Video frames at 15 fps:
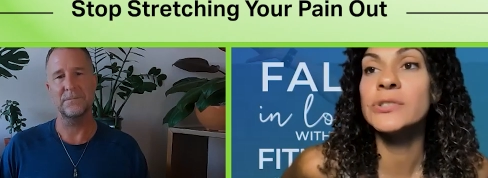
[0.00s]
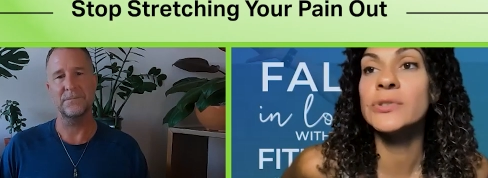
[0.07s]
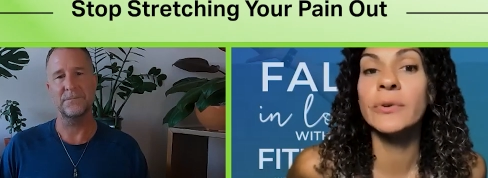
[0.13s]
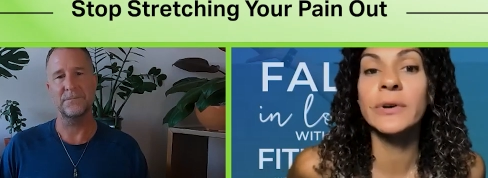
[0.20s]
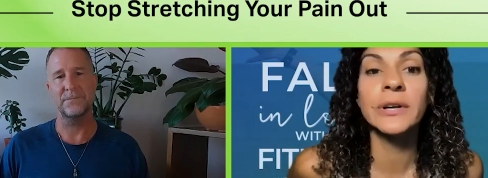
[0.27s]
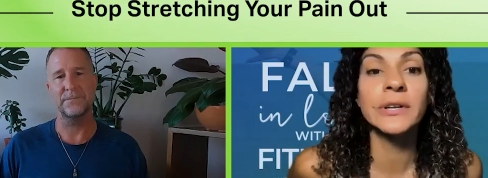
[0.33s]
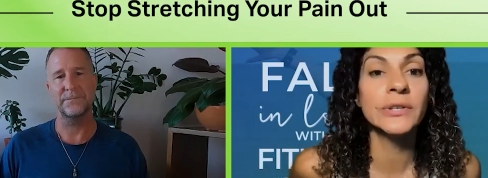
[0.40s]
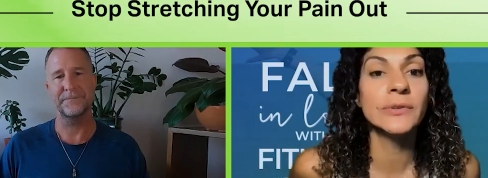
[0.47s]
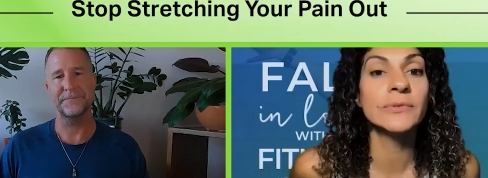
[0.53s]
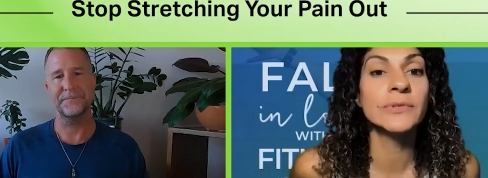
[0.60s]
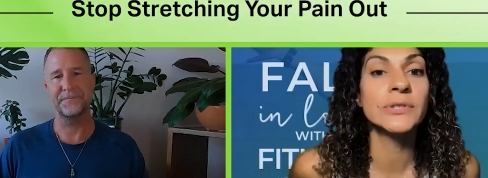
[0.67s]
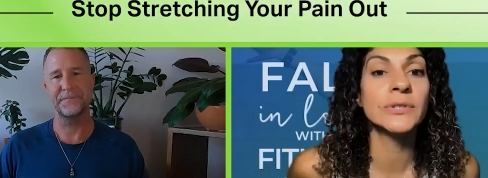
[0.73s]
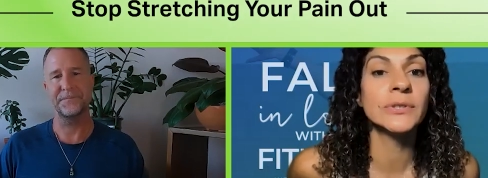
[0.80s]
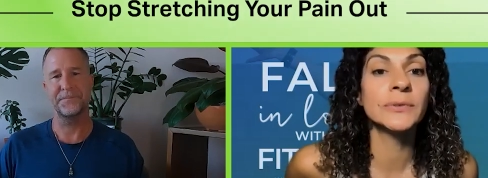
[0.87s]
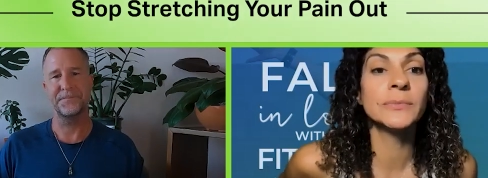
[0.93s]
Speaker 1: your
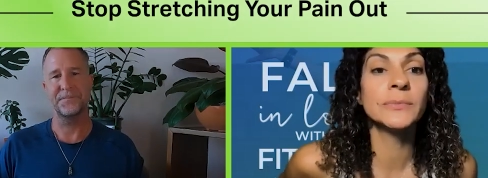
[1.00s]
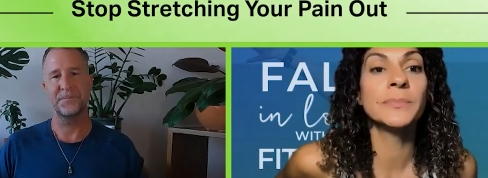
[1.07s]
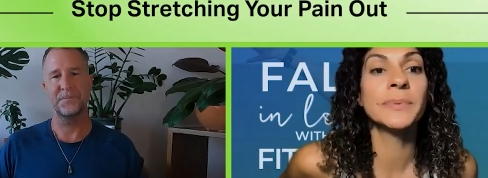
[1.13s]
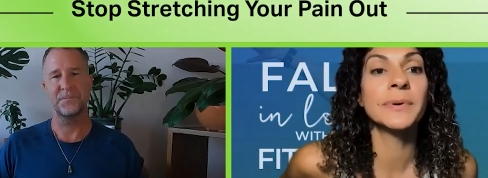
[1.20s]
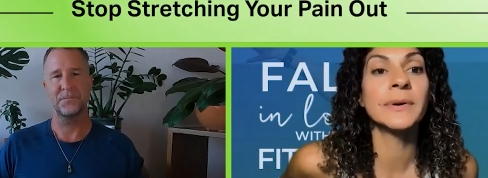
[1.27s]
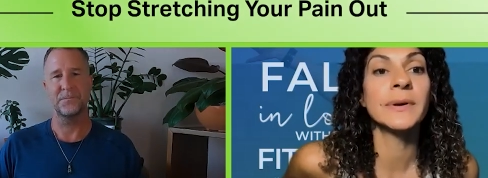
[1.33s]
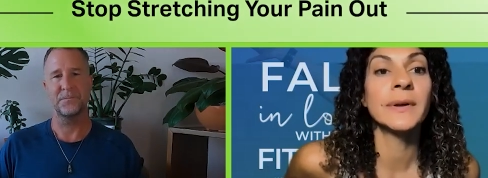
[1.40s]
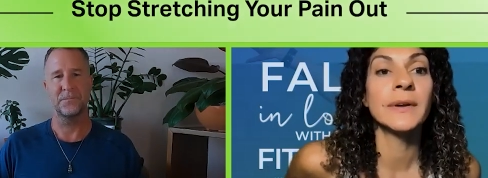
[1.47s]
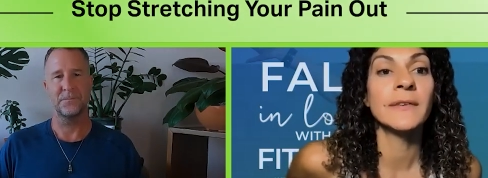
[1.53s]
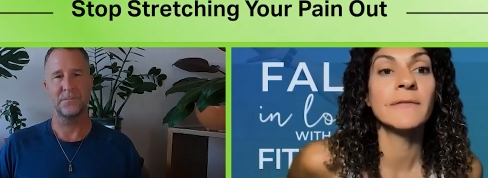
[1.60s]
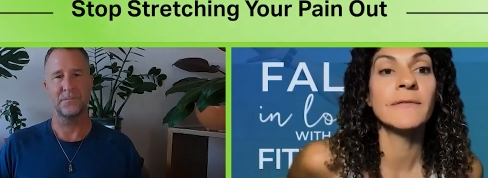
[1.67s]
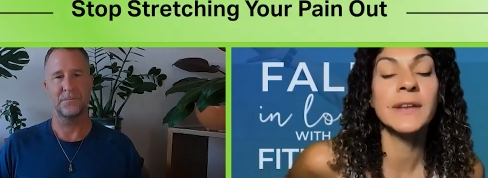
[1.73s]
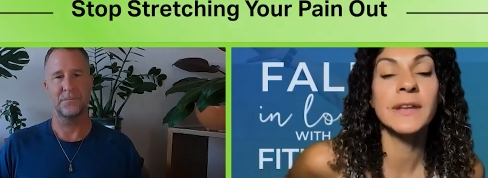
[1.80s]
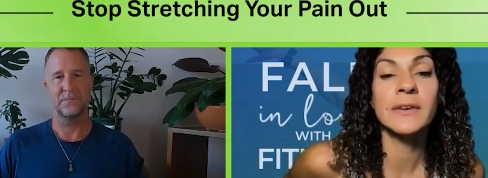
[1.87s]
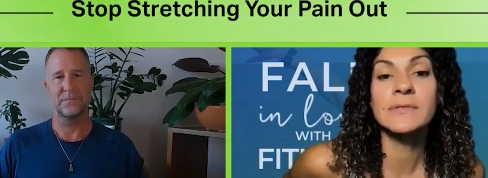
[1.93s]
YouTube
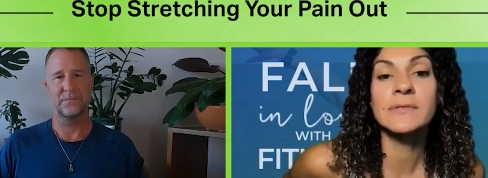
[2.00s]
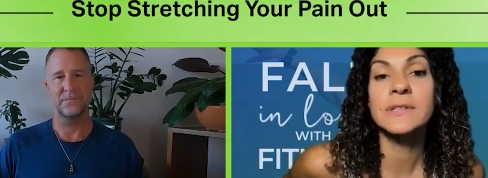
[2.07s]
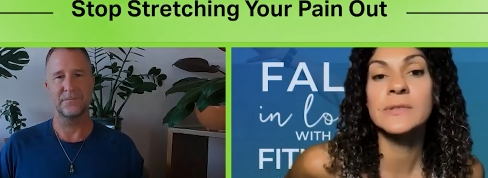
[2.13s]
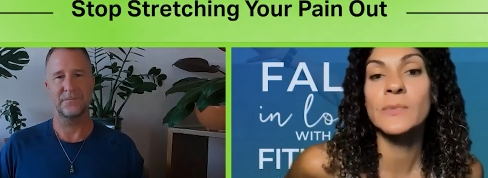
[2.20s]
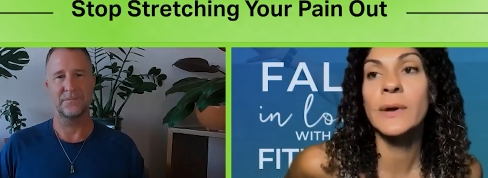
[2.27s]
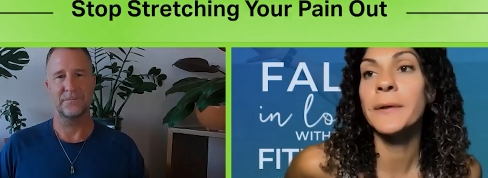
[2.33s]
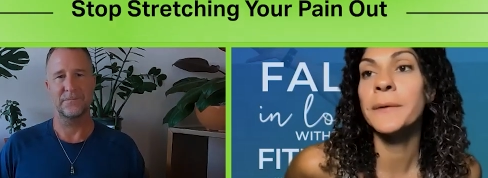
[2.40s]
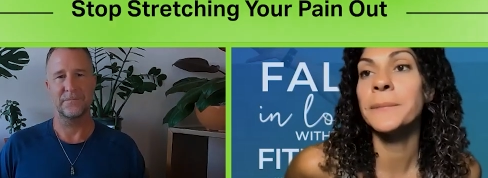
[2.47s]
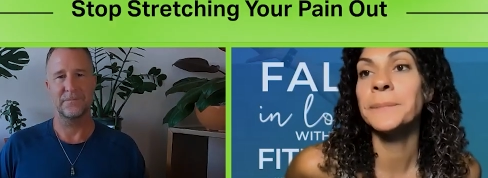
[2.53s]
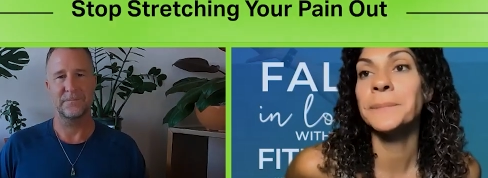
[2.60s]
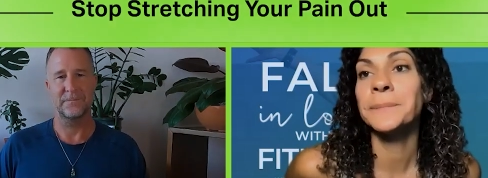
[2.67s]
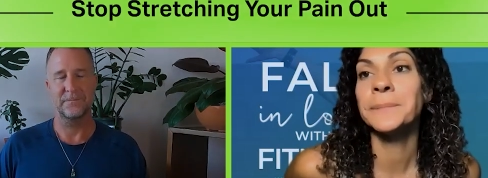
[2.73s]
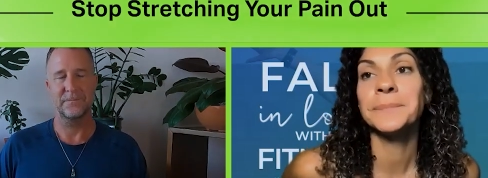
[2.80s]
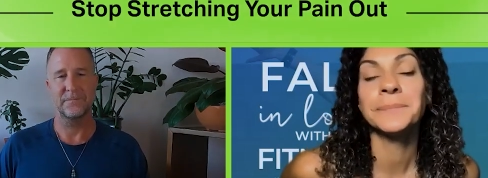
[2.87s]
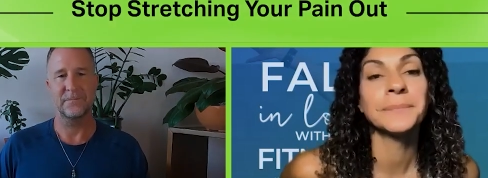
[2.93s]
videos as well?
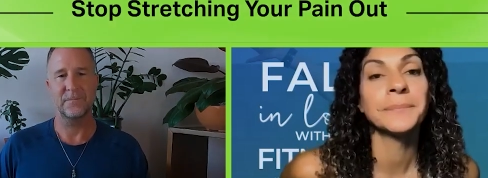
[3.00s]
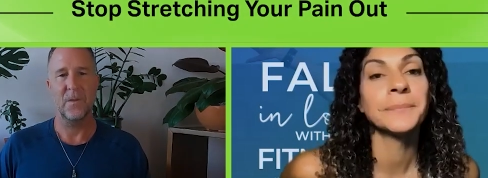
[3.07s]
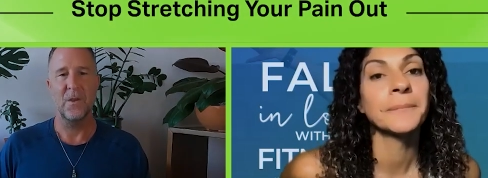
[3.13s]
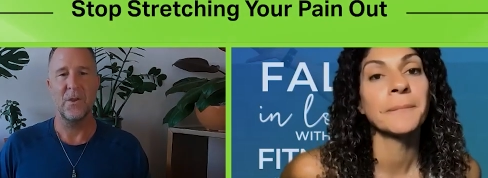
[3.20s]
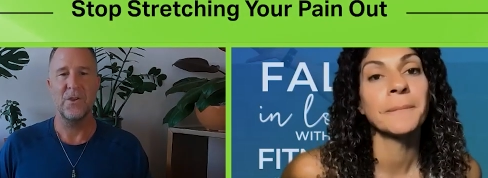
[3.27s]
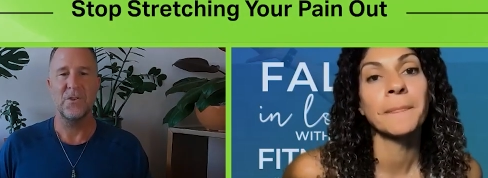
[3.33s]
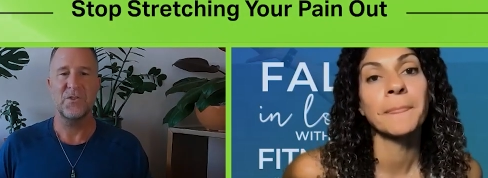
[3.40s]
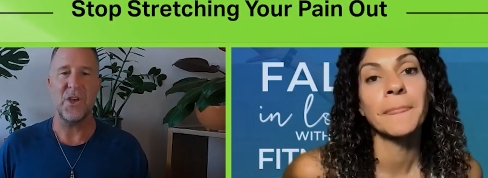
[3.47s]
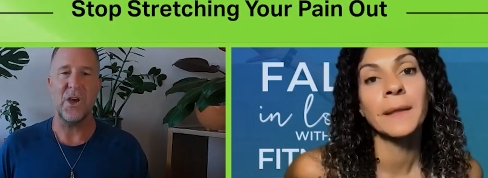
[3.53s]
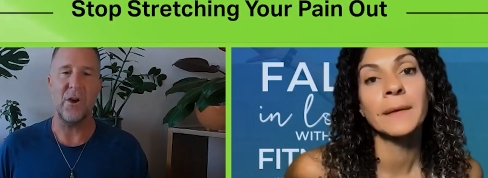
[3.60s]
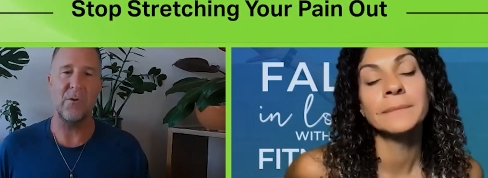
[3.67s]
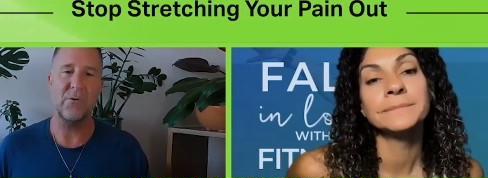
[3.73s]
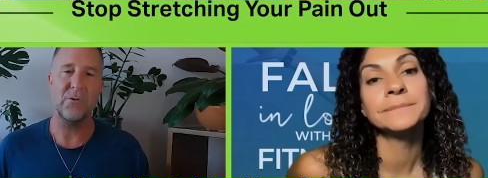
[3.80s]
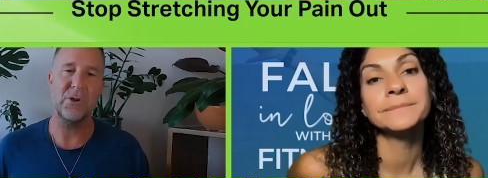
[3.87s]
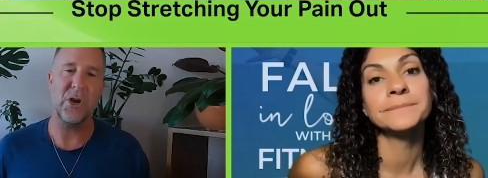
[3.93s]

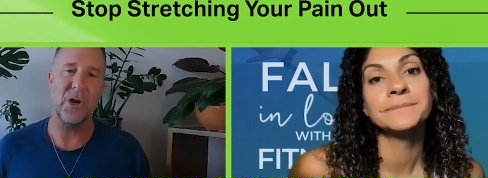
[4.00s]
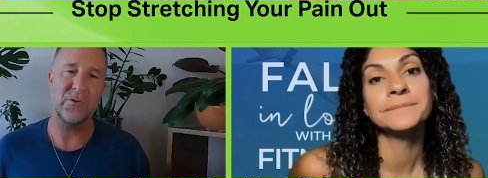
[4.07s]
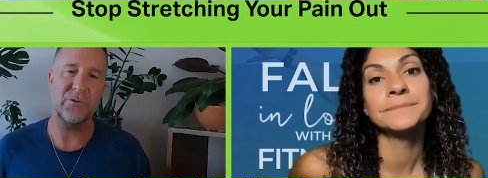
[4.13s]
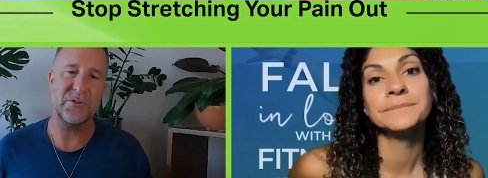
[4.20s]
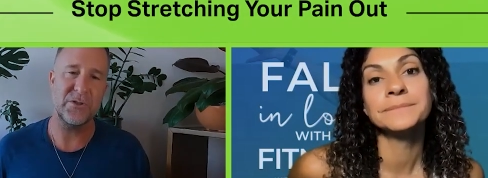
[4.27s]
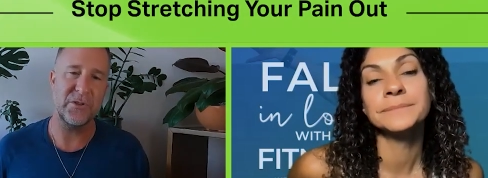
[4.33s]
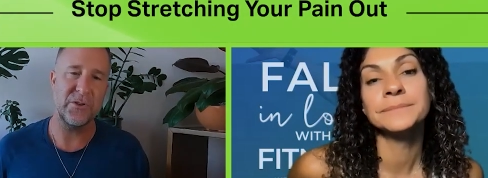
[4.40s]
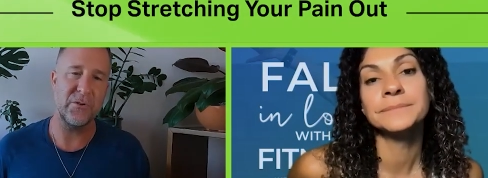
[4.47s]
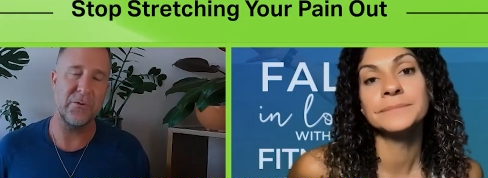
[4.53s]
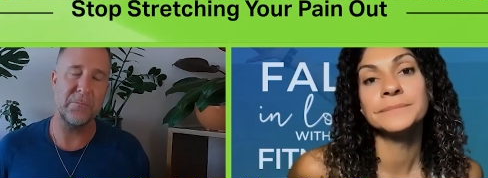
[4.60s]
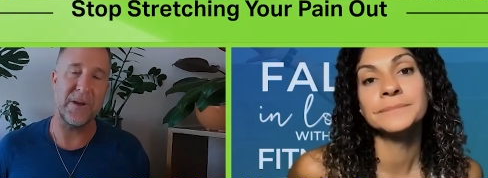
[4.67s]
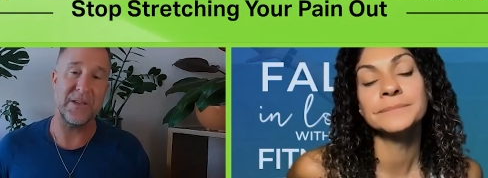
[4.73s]
Speaker 2: So go to my